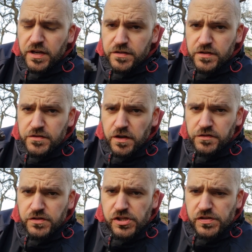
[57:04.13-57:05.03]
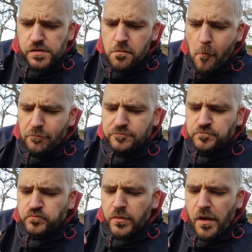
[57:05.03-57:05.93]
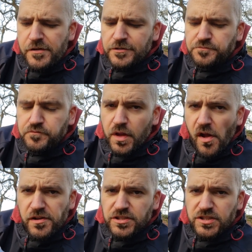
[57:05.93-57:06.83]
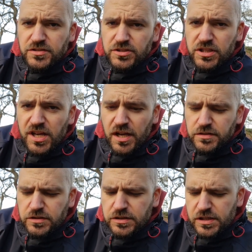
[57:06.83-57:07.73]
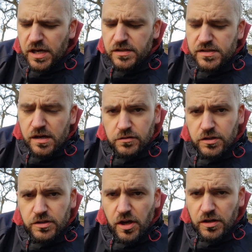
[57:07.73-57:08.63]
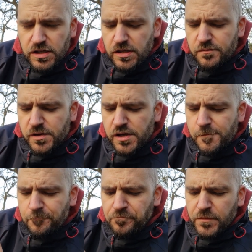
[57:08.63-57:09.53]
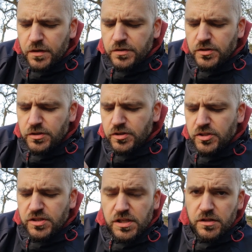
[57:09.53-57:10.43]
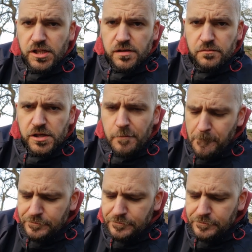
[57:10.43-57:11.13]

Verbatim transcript: tasty sausages, and you can't tell that you're not eating meat. You just think you're eating meat,